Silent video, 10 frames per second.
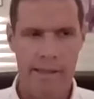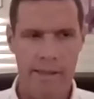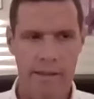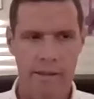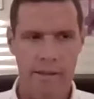
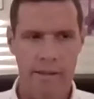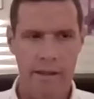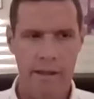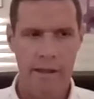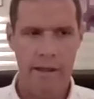it's
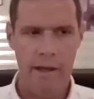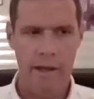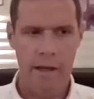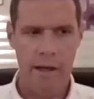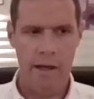seeing
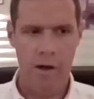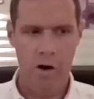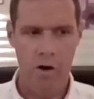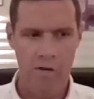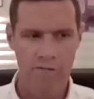
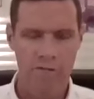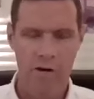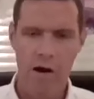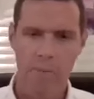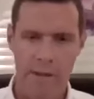
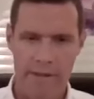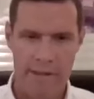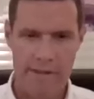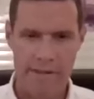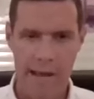her
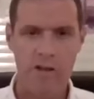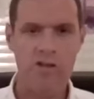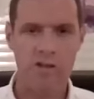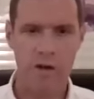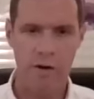
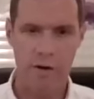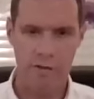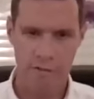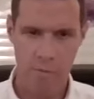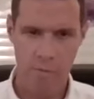environment as
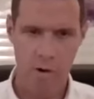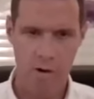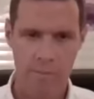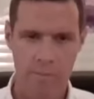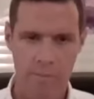
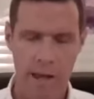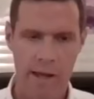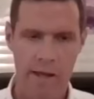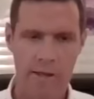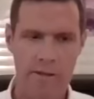external from
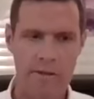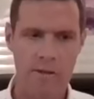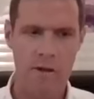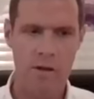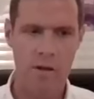her
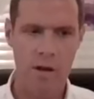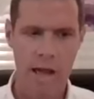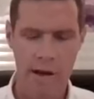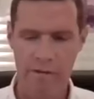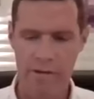
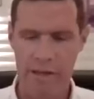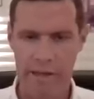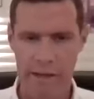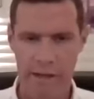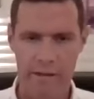and
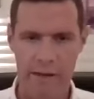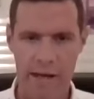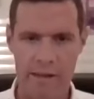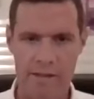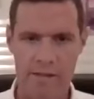
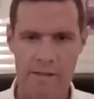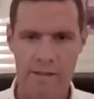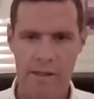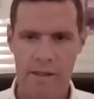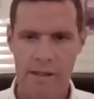everything in it
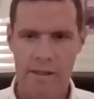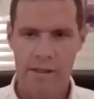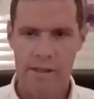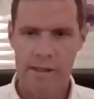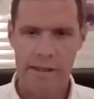
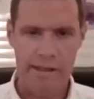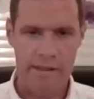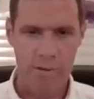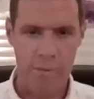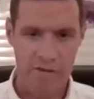as
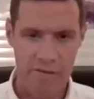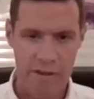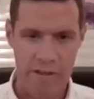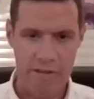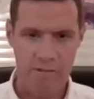
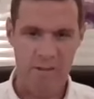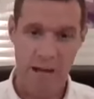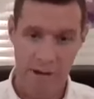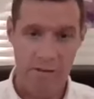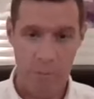needing to be
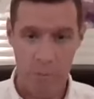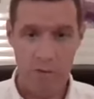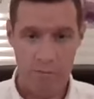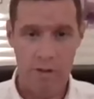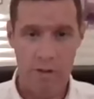fixed.
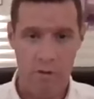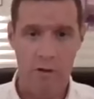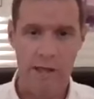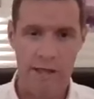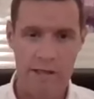Not everything,
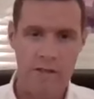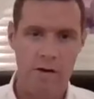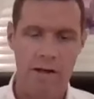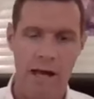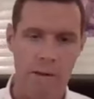but, you
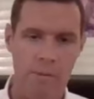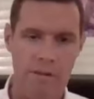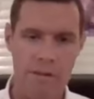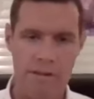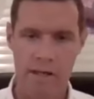know, looking at
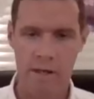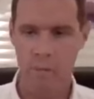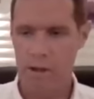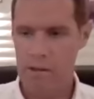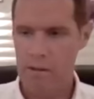certain
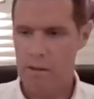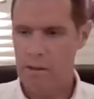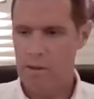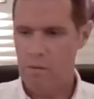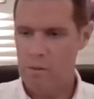elements and
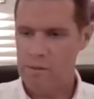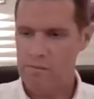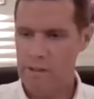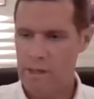saying, well,